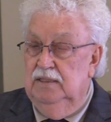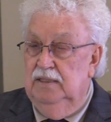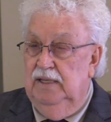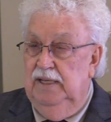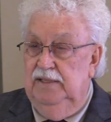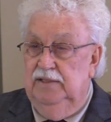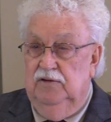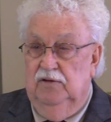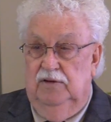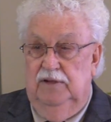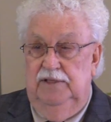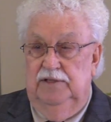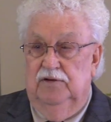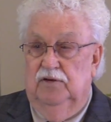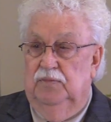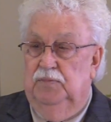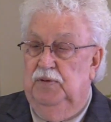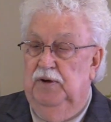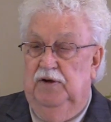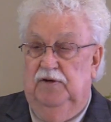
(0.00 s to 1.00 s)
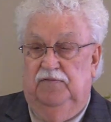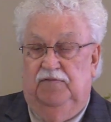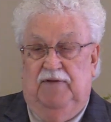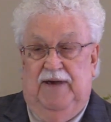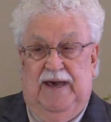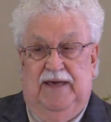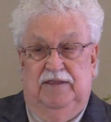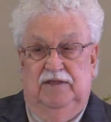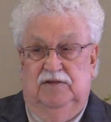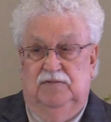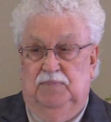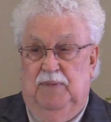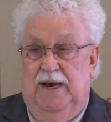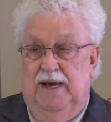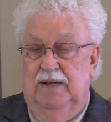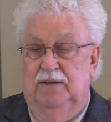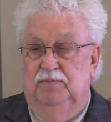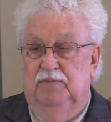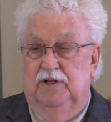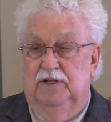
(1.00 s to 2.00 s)
He's going, he's going to purify this
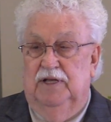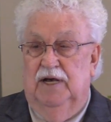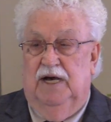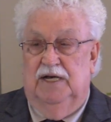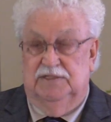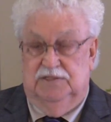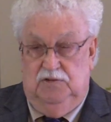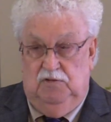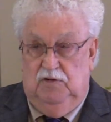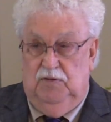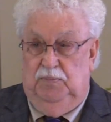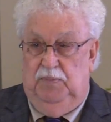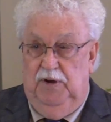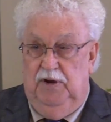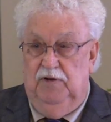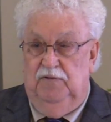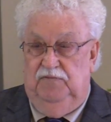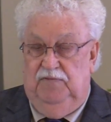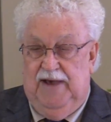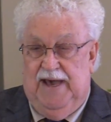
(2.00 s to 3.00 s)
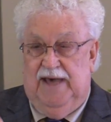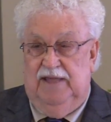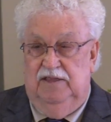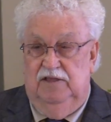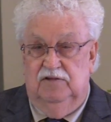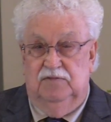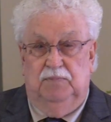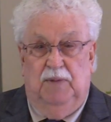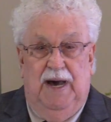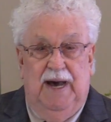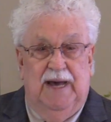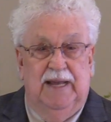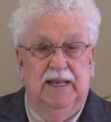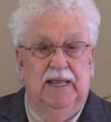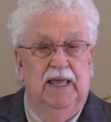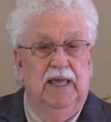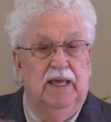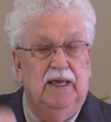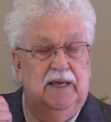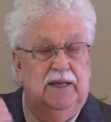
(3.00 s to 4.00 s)
body, but God's going to purify this body,